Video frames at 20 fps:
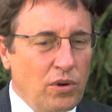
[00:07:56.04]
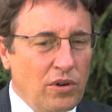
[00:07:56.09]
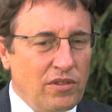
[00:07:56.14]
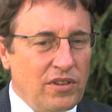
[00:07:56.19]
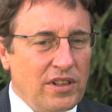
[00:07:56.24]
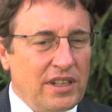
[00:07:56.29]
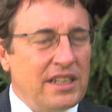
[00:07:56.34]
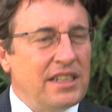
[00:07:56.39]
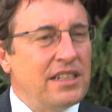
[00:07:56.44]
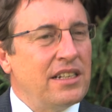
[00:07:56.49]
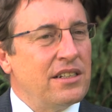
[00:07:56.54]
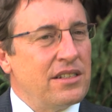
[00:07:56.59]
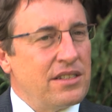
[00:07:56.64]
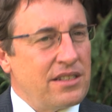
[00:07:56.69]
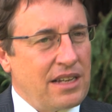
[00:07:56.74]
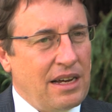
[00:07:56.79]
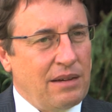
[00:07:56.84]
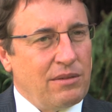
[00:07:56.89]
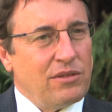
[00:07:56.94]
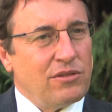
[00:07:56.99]
of leaders
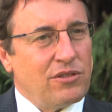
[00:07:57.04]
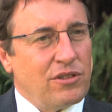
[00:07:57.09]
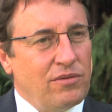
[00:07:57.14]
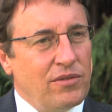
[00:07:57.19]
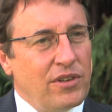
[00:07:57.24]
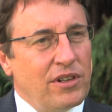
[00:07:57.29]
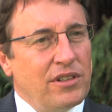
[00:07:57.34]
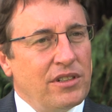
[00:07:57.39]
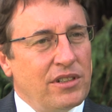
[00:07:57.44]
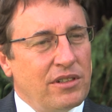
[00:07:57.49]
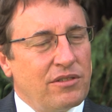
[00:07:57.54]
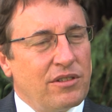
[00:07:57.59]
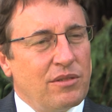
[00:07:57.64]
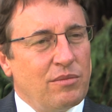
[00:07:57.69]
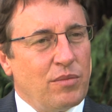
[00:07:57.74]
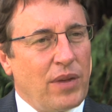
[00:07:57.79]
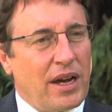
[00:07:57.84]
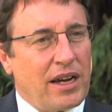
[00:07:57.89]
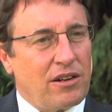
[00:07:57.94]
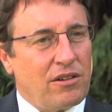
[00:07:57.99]
coming from very
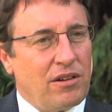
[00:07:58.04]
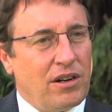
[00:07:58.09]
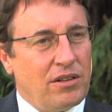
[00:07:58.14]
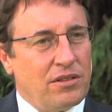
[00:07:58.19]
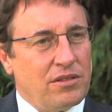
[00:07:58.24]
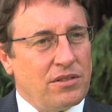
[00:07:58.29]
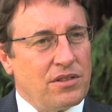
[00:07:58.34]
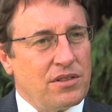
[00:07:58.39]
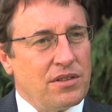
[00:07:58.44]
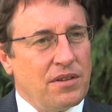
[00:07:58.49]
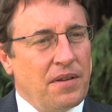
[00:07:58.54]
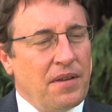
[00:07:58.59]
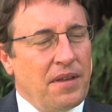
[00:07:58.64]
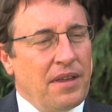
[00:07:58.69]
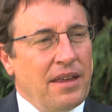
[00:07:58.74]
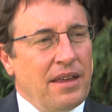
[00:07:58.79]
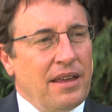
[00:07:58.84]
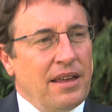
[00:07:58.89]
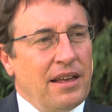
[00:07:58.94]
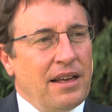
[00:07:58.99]
different backgrounds
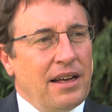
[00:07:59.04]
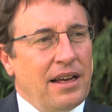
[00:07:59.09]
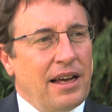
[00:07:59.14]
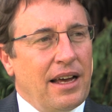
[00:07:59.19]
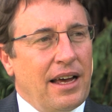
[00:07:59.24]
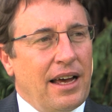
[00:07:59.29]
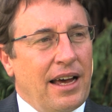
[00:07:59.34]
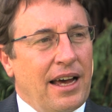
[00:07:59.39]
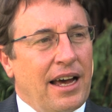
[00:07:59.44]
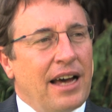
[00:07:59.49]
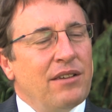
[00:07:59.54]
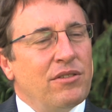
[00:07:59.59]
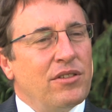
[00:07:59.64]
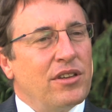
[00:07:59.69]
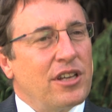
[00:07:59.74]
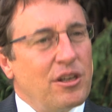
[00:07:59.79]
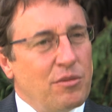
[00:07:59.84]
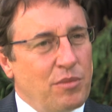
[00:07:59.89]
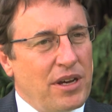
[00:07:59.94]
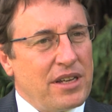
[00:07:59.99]
have the
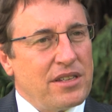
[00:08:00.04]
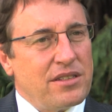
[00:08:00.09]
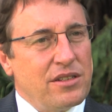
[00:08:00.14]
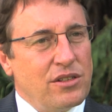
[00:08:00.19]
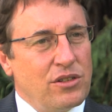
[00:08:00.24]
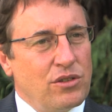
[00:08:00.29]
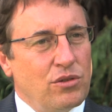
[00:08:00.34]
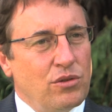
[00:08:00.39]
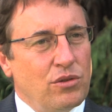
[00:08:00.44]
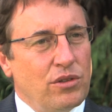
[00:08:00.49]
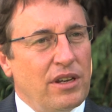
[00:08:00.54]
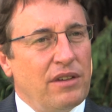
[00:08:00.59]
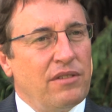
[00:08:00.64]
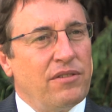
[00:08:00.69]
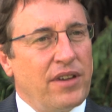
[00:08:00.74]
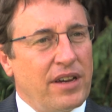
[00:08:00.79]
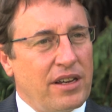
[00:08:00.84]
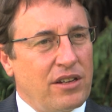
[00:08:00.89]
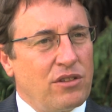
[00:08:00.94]
capacity to effect